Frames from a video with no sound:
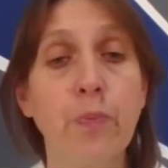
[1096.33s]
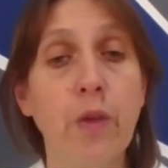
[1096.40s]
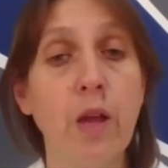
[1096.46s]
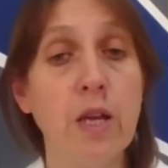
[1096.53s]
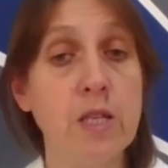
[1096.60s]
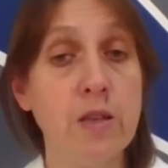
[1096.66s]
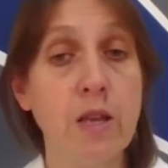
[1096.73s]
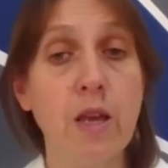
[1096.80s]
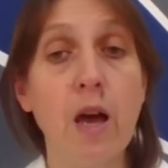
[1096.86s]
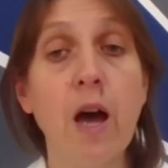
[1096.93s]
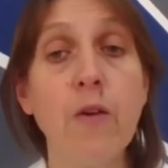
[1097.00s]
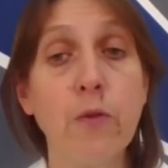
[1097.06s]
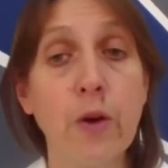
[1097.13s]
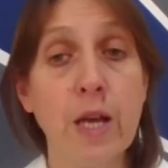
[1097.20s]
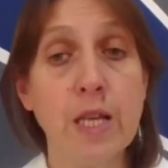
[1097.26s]
as they
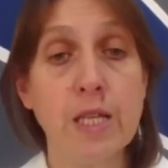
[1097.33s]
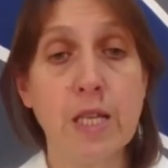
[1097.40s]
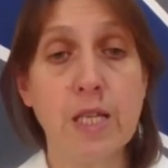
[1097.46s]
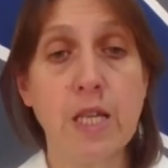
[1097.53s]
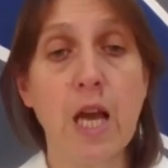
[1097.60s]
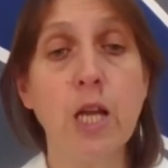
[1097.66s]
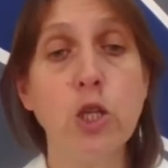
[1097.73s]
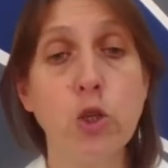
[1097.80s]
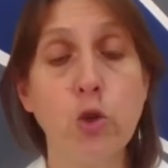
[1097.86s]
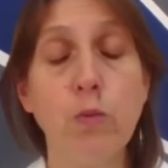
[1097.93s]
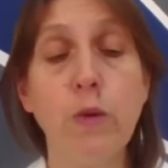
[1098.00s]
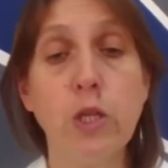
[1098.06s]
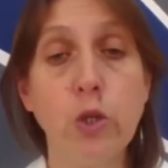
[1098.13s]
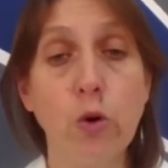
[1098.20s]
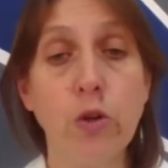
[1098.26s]
are phrases and should
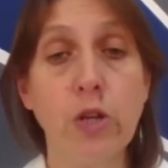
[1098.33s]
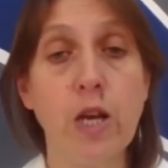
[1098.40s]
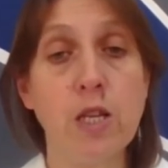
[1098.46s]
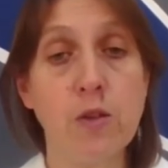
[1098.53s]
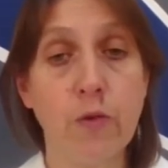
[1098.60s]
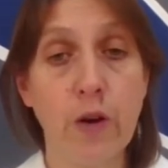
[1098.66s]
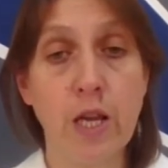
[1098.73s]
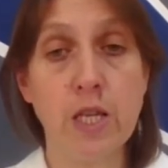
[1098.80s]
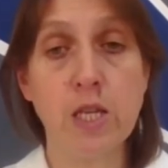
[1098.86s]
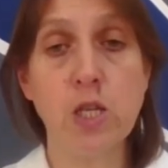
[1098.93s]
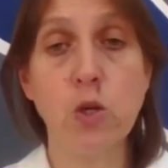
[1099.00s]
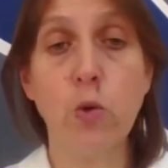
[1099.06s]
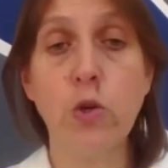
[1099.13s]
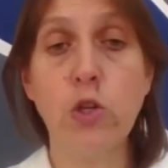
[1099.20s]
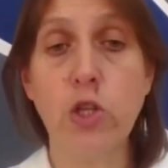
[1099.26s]
be taught as
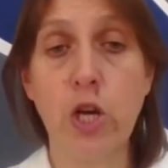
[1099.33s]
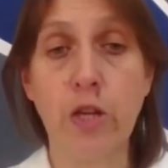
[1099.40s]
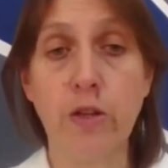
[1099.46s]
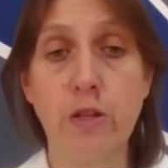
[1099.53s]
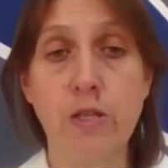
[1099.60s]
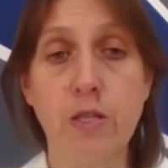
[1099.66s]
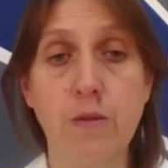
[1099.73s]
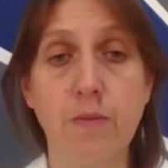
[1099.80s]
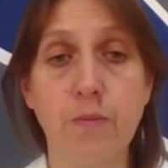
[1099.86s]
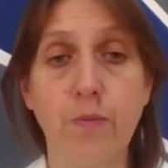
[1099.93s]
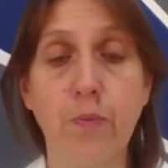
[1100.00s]
phrases or chunks.